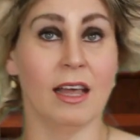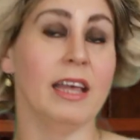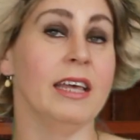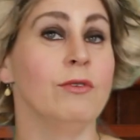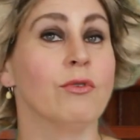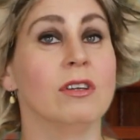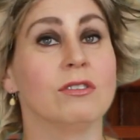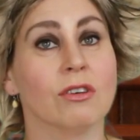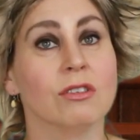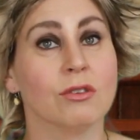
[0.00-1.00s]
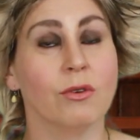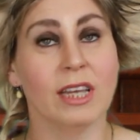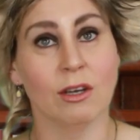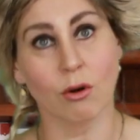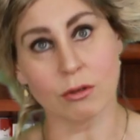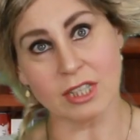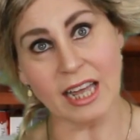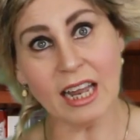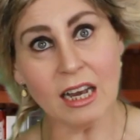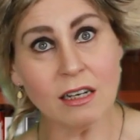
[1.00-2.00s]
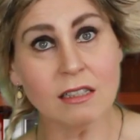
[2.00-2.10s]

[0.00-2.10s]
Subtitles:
he returned to the hotel,